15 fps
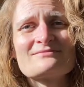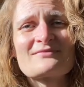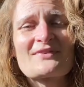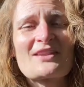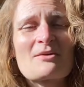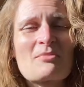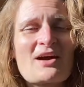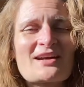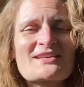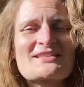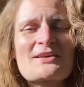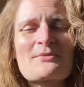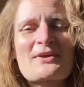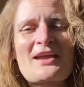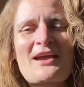the bodies
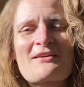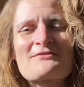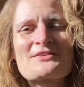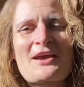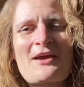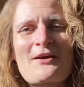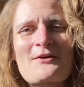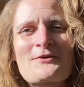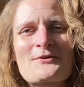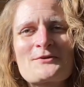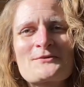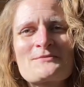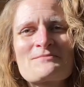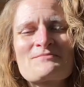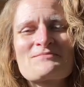that we have now,
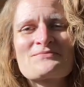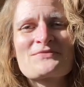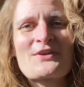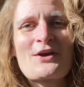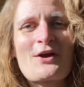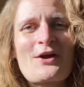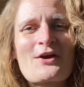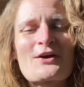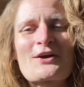are a